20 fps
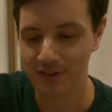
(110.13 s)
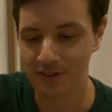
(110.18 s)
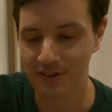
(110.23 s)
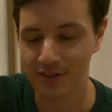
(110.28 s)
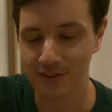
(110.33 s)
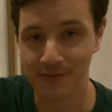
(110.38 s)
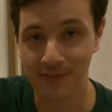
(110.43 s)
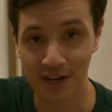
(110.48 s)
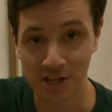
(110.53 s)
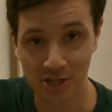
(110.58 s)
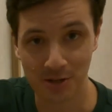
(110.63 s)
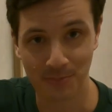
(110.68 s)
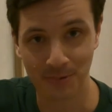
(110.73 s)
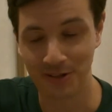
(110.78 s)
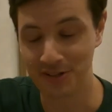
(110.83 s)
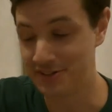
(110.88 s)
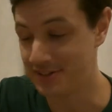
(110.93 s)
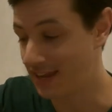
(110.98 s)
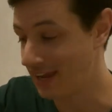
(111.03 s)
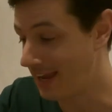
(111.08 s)

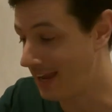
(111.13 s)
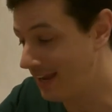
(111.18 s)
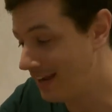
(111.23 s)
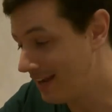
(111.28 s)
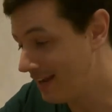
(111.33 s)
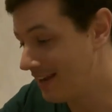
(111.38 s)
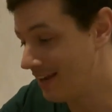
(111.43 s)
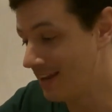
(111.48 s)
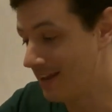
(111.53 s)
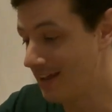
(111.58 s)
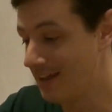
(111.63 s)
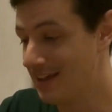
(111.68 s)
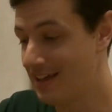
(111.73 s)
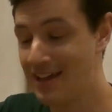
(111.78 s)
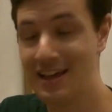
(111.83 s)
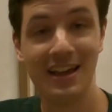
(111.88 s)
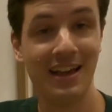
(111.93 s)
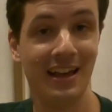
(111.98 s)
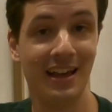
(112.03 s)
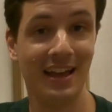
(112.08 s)
vegetables in
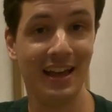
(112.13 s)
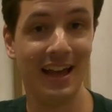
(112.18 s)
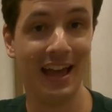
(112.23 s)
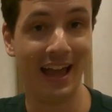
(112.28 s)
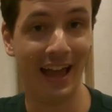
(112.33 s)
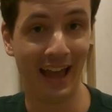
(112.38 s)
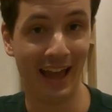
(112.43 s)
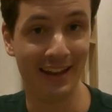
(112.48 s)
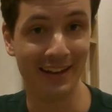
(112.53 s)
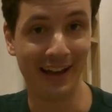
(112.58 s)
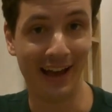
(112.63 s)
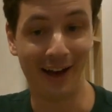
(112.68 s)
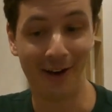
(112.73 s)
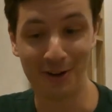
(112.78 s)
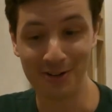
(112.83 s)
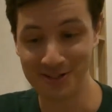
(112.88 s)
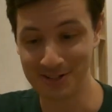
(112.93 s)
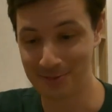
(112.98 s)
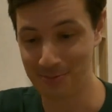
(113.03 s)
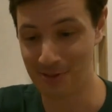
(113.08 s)
and
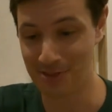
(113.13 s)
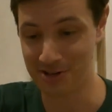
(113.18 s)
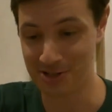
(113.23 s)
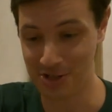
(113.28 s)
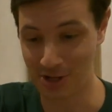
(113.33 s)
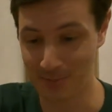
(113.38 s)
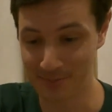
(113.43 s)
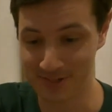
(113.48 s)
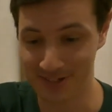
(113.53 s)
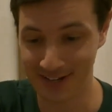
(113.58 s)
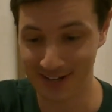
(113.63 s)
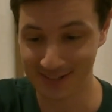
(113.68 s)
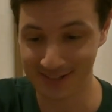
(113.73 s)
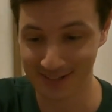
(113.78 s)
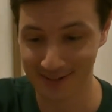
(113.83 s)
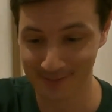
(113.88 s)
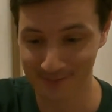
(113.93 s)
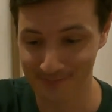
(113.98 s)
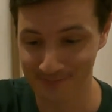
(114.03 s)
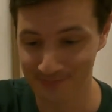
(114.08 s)
out with the
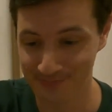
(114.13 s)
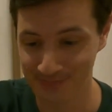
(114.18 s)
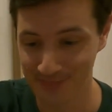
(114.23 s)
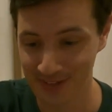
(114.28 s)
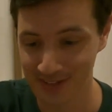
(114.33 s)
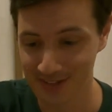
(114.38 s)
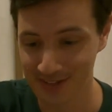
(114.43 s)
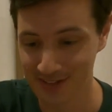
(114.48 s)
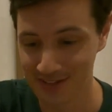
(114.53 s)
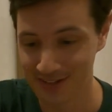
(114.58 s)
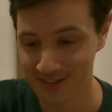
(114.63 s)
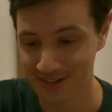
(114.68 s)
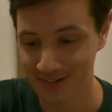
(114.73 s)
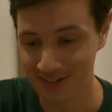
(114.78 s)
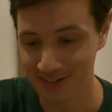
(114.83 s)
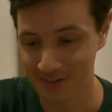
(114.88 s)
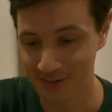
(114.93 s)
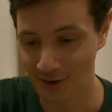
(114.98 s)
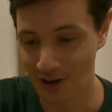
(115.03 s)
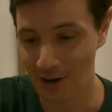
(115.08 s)
chopsticks.
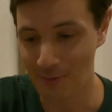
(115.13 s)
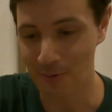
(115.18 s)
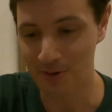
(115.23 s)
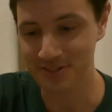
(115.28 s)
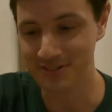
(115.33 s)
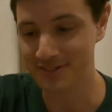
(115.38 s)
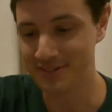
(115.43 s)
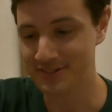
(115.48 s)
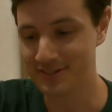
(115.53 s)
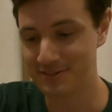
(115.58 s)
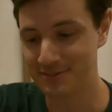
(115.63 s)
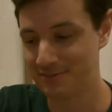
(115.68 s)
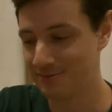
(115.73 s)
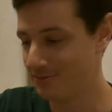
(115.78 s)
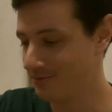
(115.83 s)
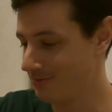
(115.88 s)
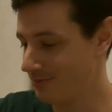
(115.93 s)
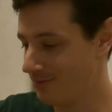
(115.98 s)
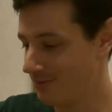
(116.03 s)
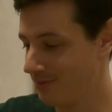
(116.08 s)
So I wasn't
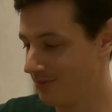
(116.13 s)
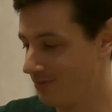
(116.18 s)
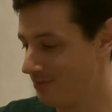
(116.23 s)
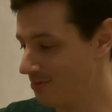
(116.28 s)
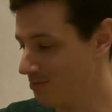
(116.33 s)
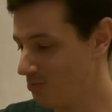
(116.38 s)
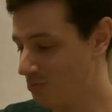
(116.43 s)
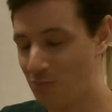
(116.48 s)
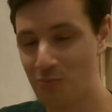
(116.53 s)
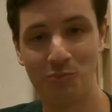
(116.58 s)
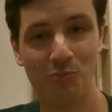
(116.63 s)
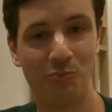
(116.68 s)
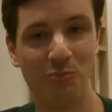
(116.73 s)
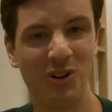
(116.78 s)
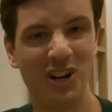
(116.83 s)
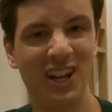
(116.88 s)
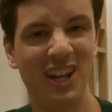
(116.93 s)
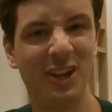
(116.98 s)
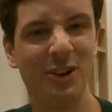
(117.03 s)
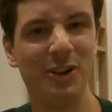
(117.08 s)

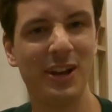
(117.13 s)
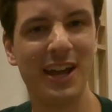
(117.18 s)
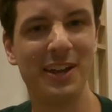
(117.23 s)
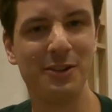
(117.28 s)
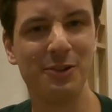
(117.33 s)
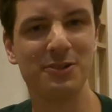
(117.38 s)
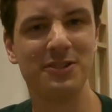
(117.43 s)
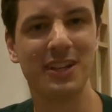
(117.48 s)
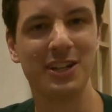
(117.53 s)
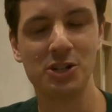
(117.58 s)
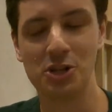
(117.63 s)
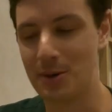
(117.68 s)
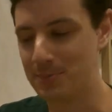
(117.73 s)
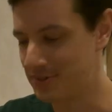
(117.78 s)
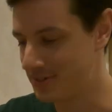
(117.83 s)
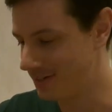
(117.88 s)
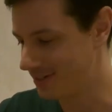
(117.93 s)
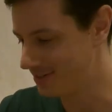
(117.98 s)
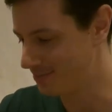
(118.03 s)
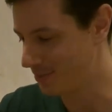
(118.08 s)
really good at using
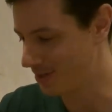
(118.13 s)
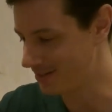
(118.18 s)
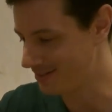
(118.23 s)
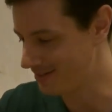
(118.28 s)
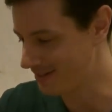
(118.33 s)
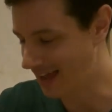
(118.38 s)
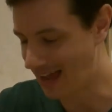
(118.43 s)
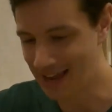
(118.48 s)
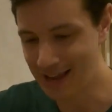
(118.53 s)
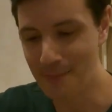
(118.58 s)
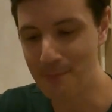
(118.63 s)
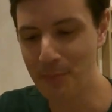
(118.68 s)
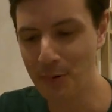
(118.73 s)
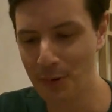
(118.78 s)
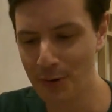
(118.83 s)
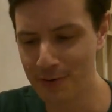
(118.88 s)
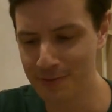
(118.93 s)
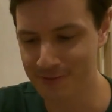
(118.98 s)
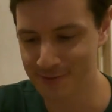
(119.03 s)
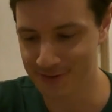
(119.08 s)
chopsticks, but I
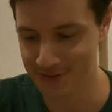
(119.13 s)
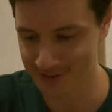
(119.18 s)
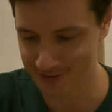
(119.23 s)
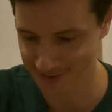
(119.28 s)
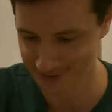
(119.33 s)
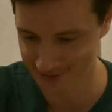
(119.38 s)
improved